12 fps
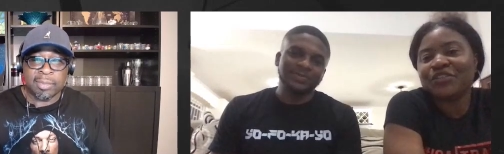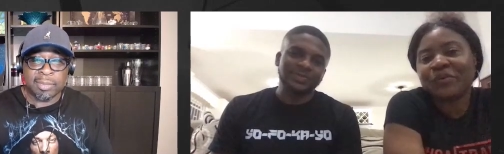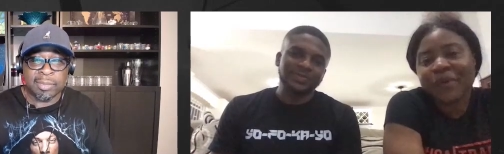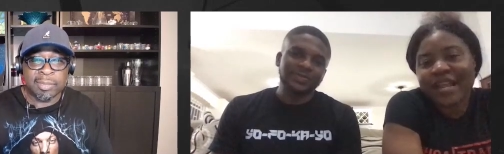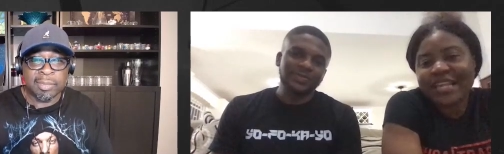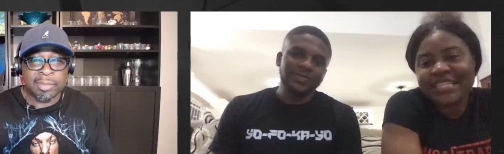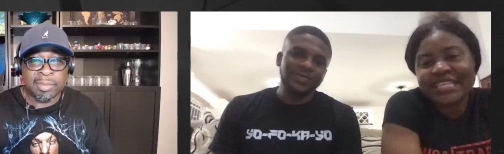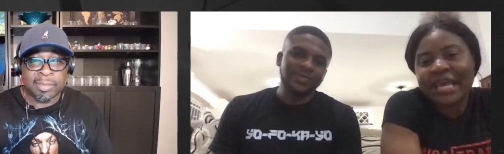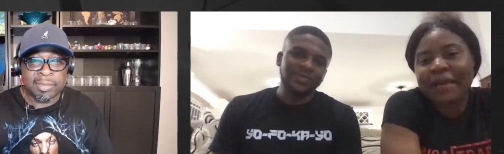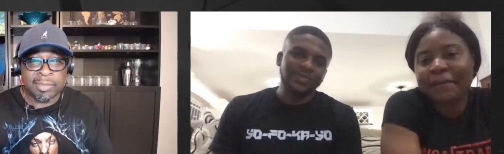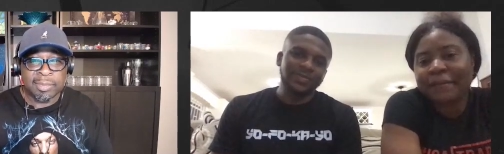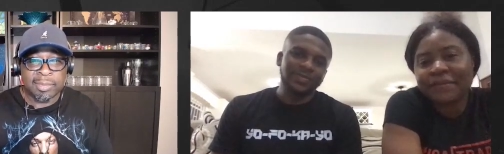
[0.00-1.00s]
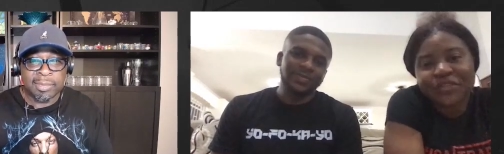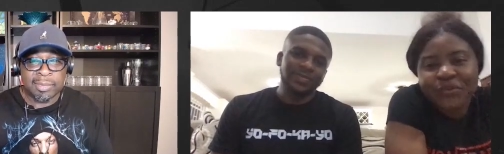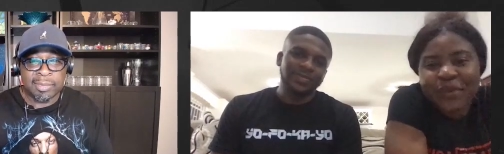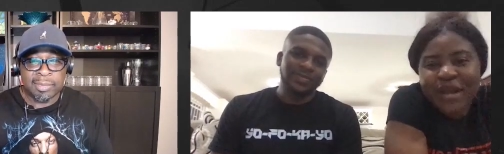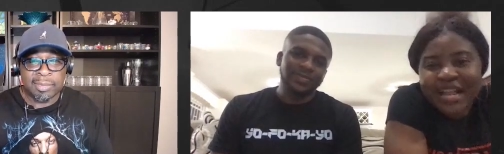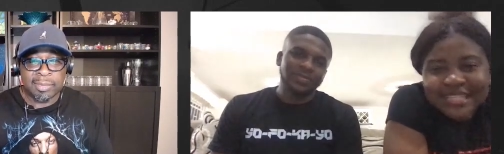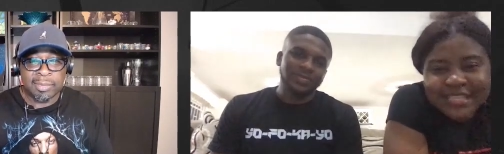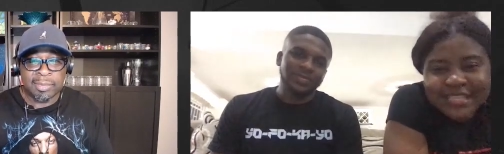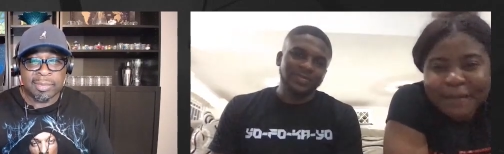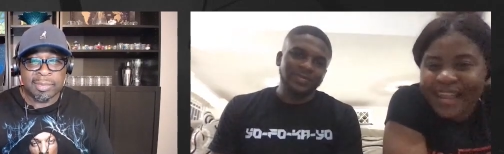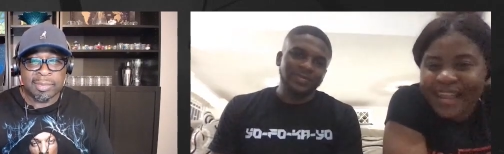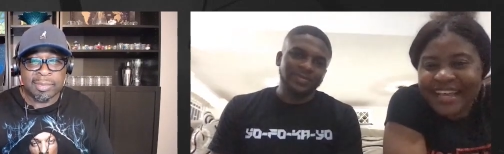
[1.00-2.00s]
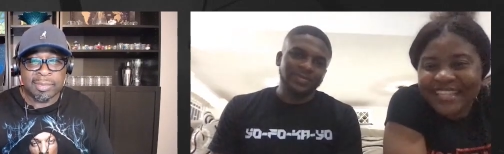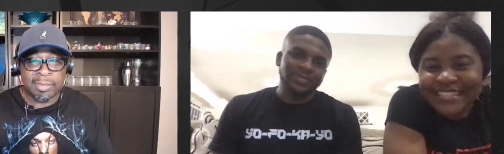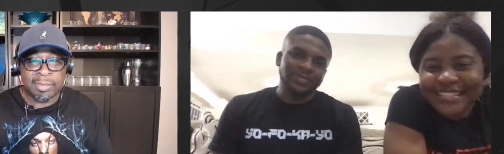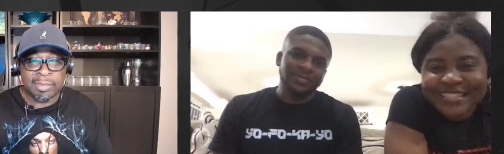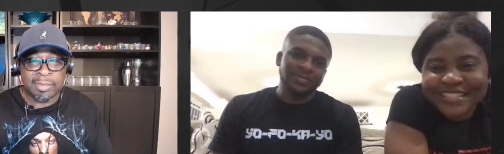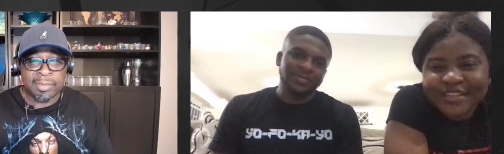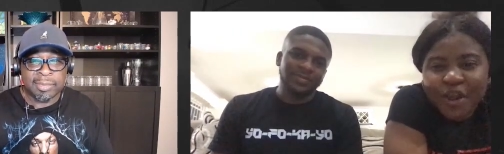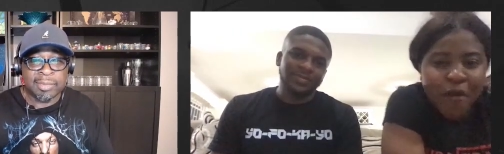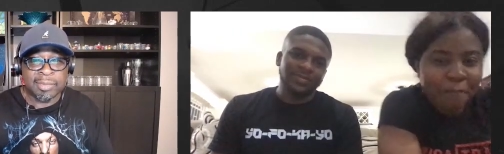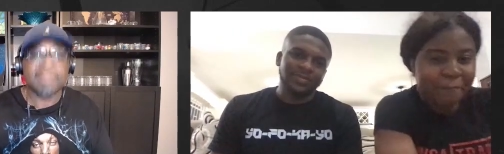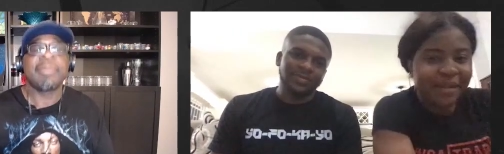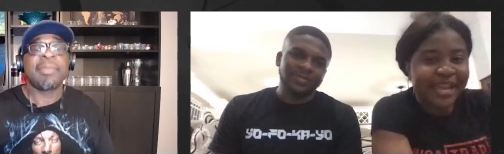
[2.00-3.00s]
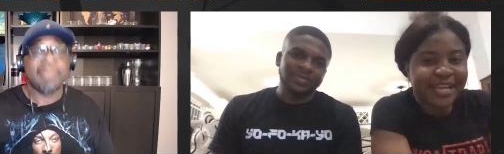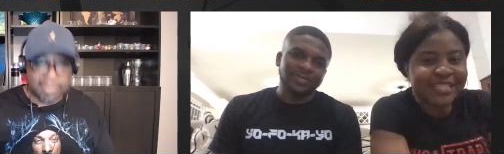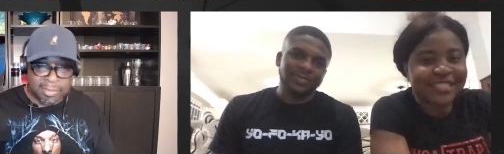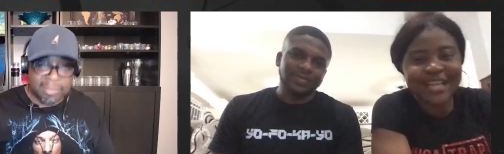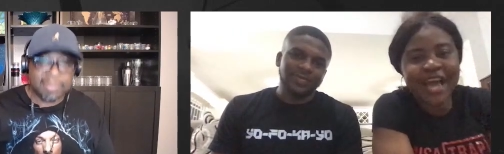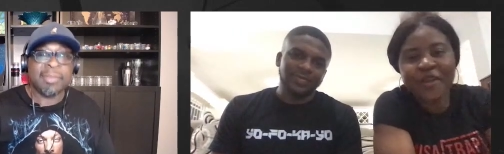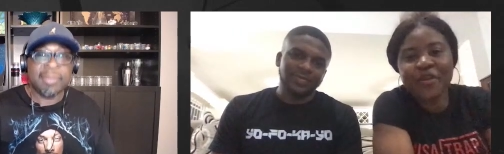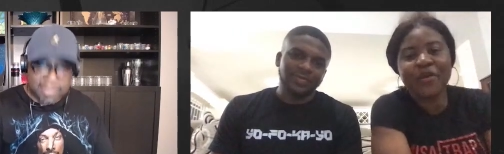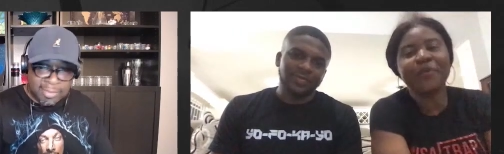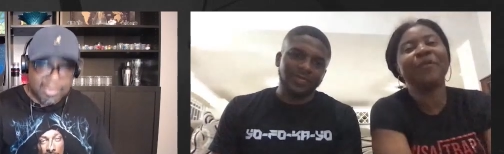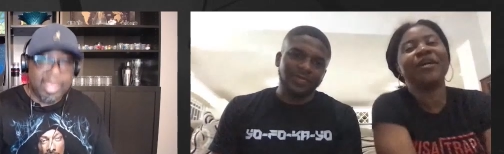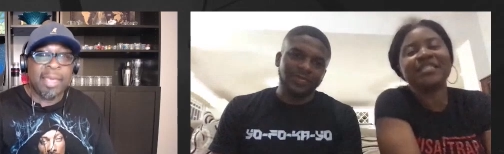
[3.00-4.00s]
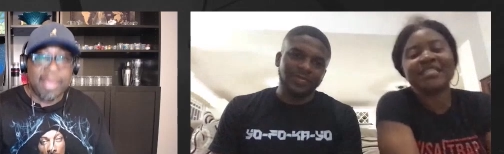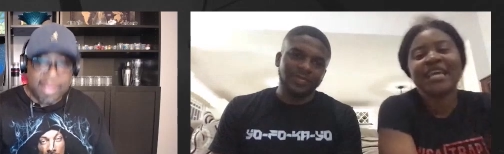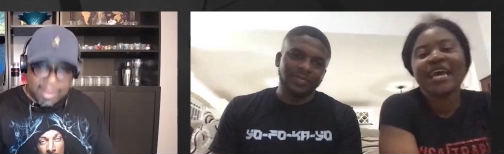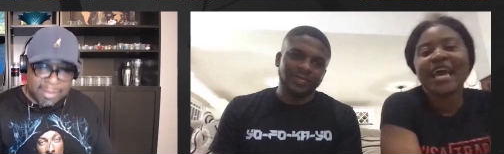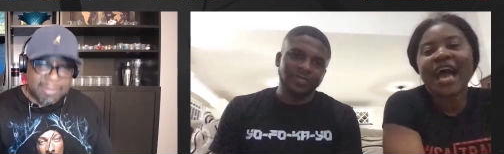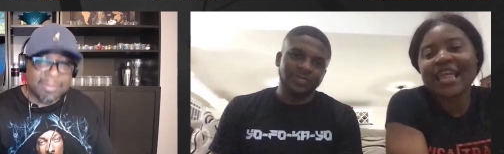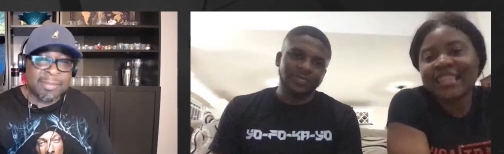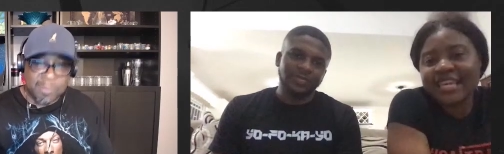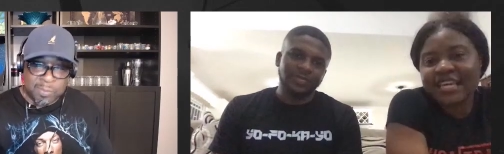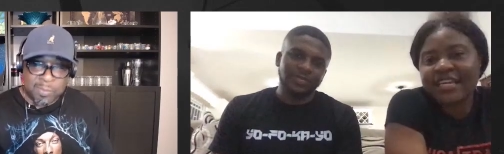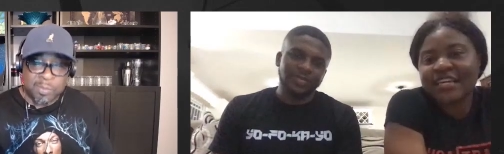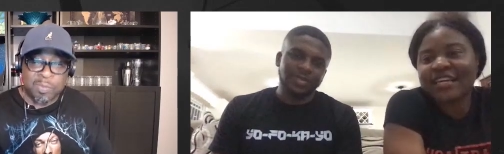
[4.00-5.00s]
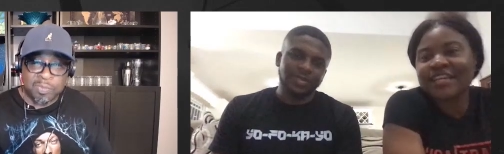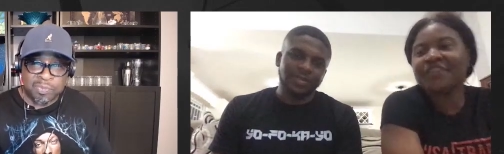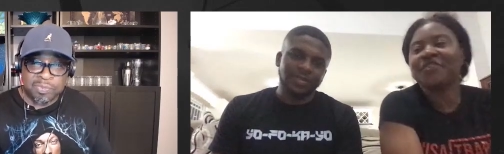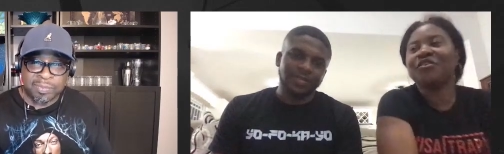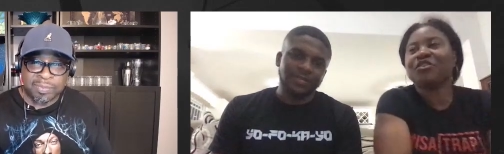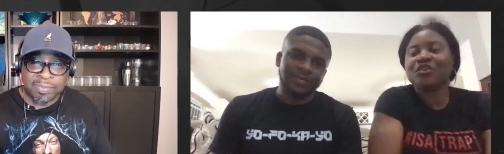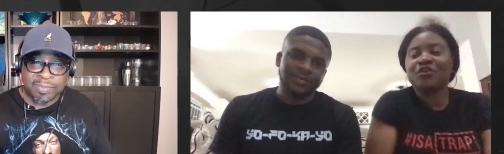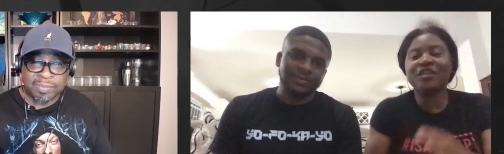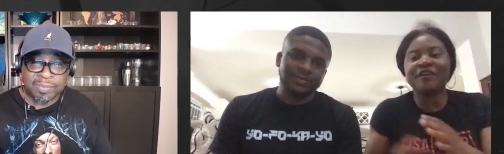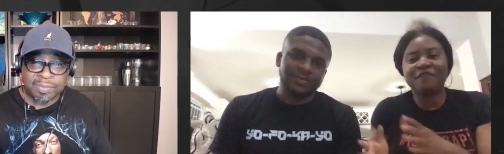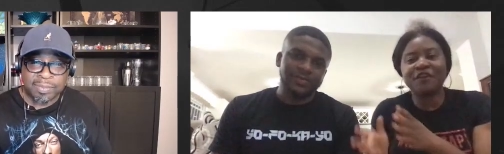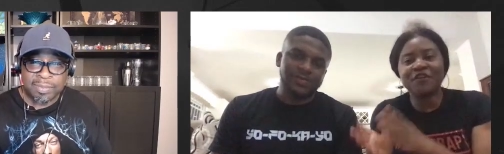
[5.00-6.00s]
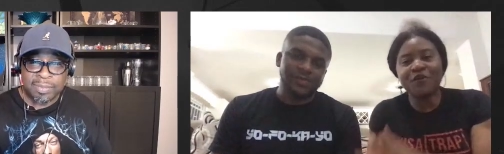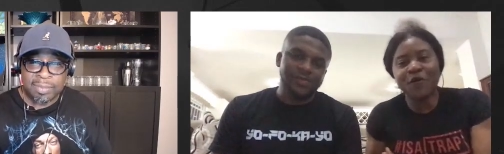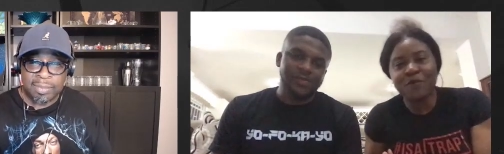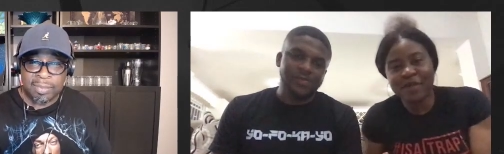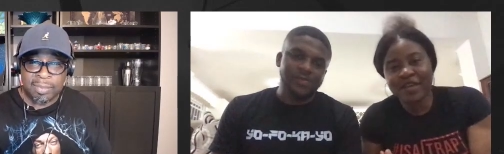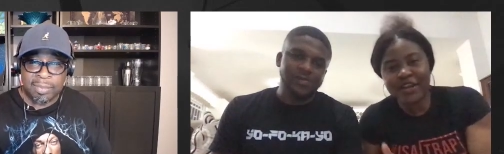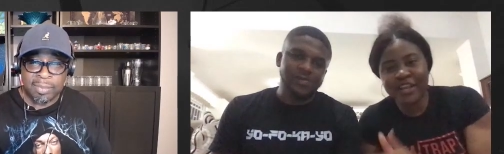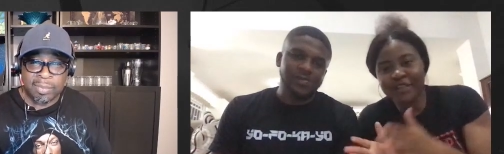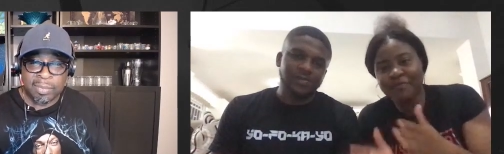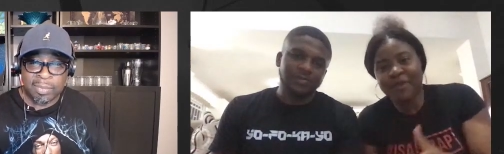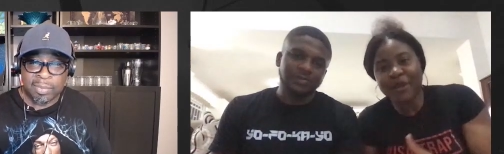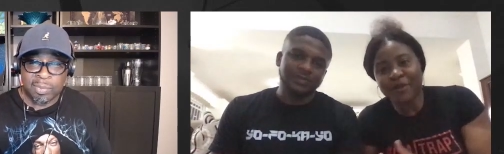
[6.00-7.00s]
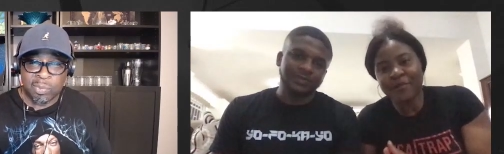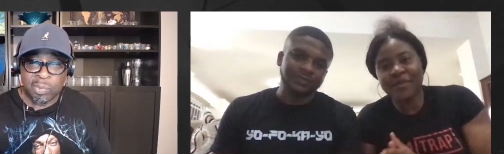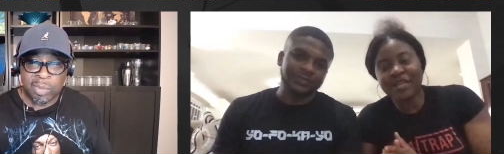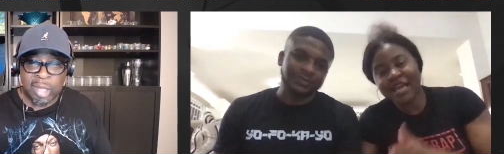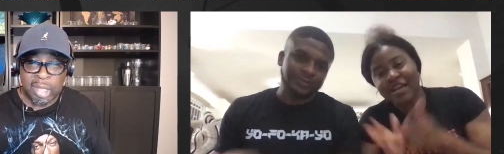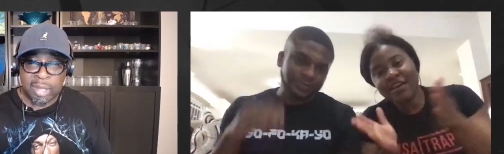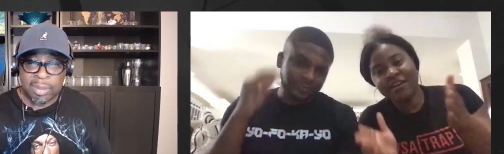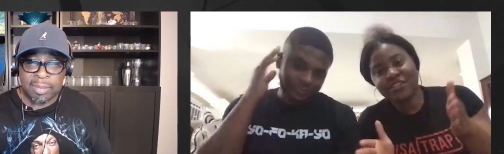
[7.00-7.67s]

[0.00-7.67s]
Speaker 1: duality, balance, complex. I don't know, but I think if you know me or you be around me, like,